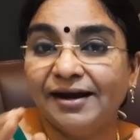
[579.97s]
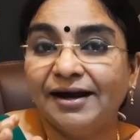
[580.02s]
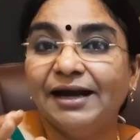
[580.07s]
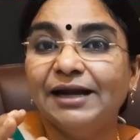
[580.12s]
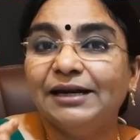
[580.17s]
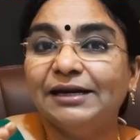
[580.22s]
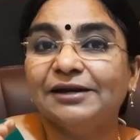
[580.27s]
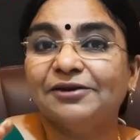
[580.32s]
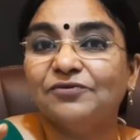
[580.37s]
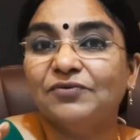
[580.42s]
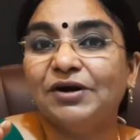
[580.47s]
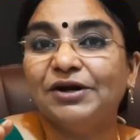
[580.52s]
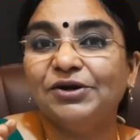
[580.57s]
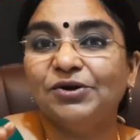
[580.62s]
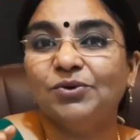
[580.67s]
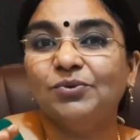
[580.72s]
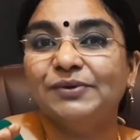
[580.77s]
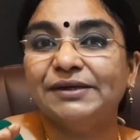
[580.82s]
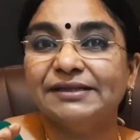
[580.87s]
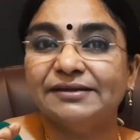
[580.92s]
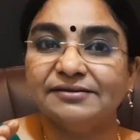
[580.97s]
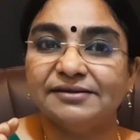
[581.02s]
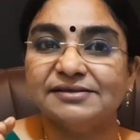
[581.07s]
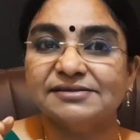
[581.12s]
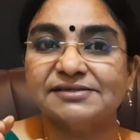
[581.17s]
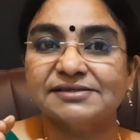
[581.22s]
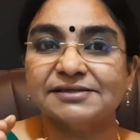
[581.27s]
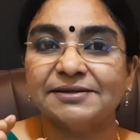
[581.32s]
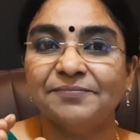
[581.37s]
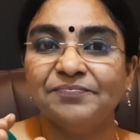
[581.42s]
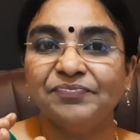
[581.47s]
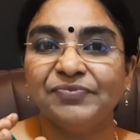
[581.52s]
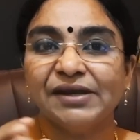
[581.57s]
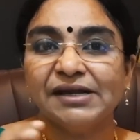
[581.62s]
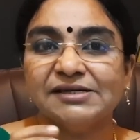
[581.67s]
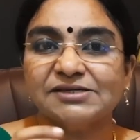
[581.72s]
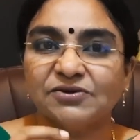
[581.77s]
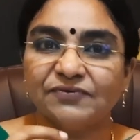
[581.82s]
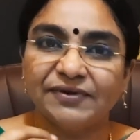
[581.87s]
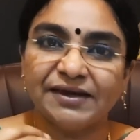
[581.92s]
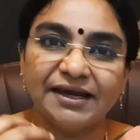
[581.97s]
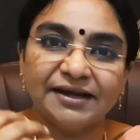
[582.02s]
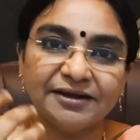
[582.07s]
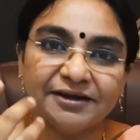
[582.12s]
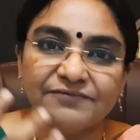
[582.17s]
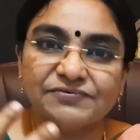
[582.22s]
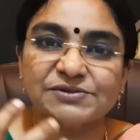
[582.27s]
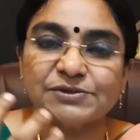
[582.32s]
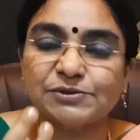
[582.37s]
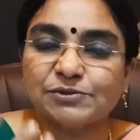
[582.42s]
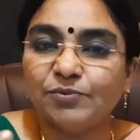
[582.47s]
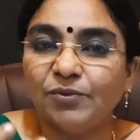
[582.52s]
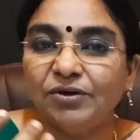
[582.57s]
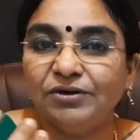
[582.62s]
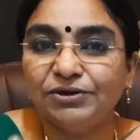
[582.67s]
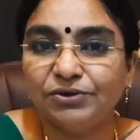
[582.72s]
I'll reward you with this. So we can give small